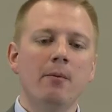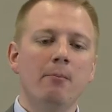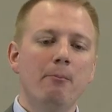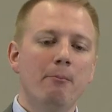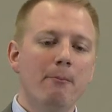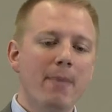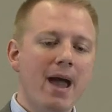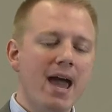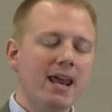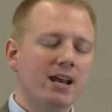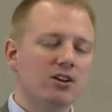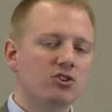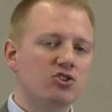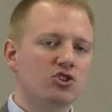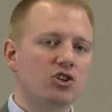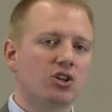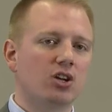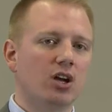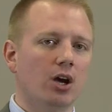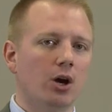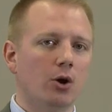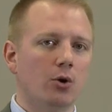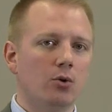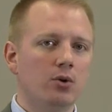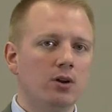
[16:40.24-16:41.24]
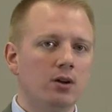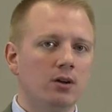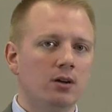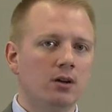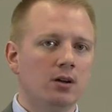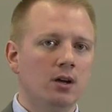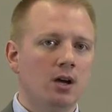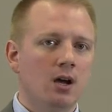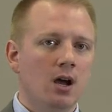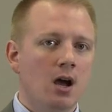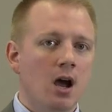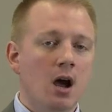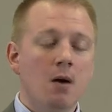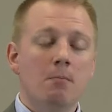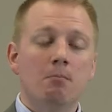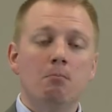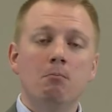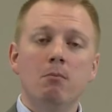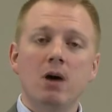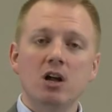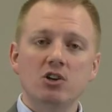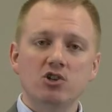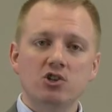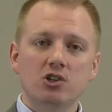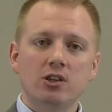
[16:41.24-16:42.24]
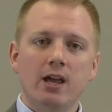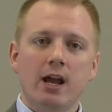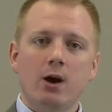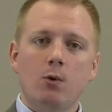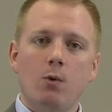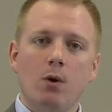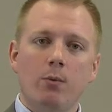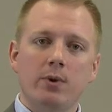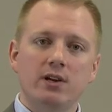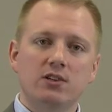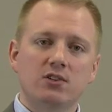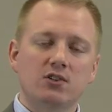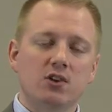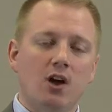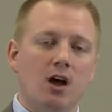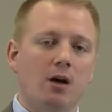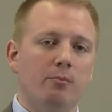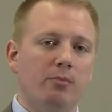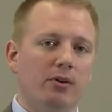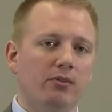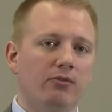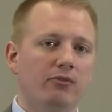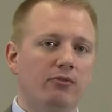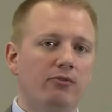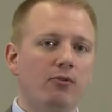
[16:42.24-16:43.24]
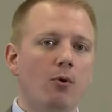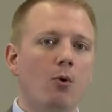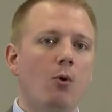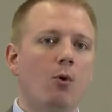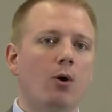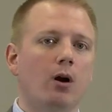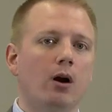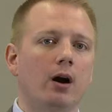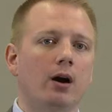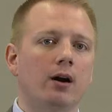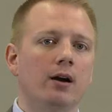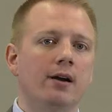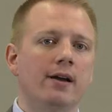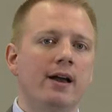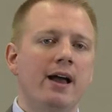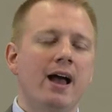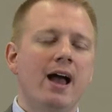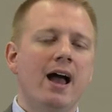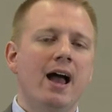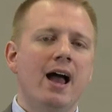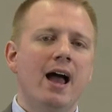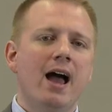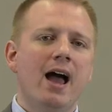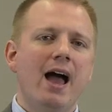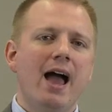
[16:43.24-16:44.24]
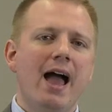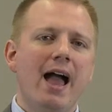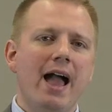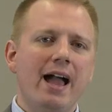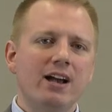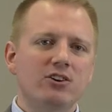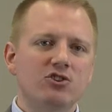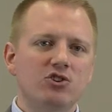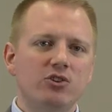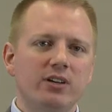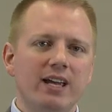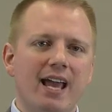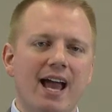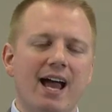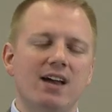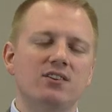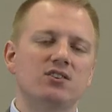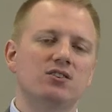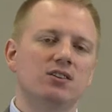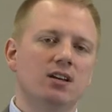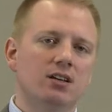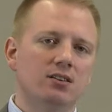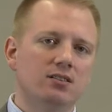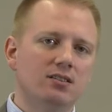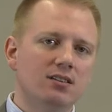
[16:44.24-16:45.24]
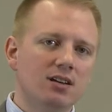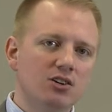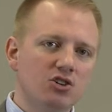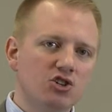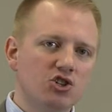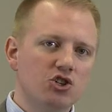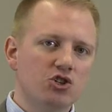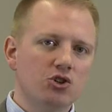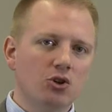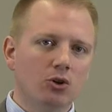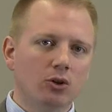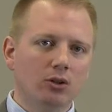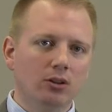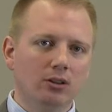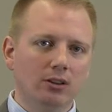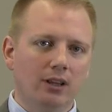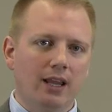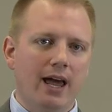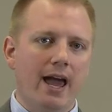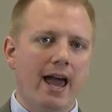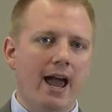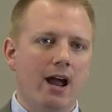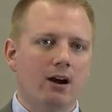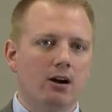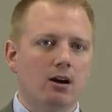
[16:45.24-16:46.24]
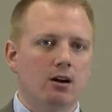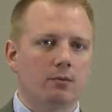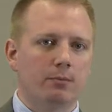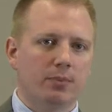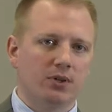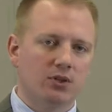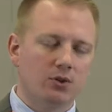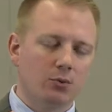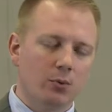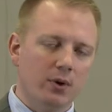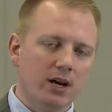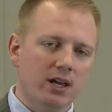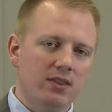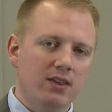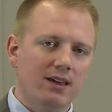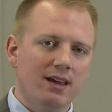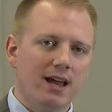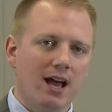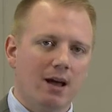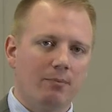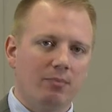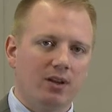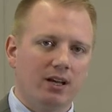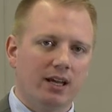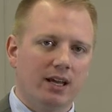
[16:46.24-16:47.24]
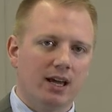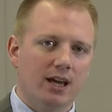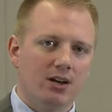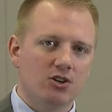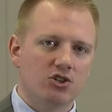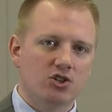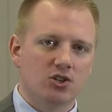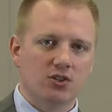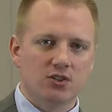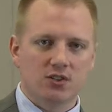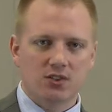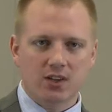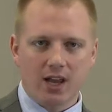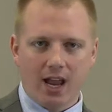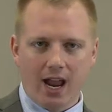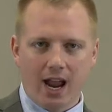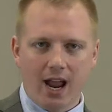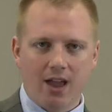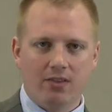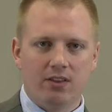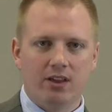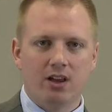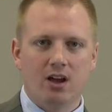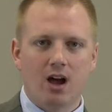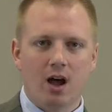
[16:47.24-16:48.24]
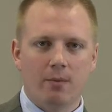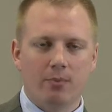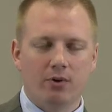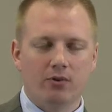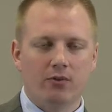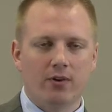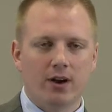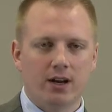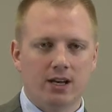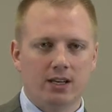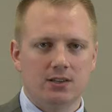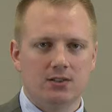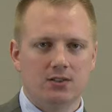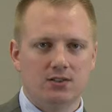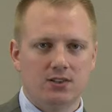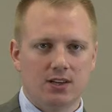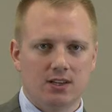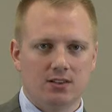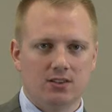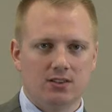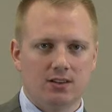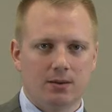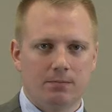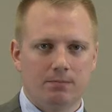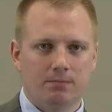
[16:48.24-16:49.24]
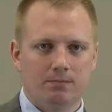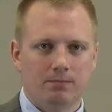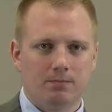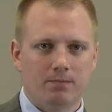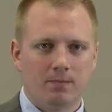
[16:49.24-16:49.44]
Managed code, much like what we saw before, actually has an additional layer between the applications and the operating system.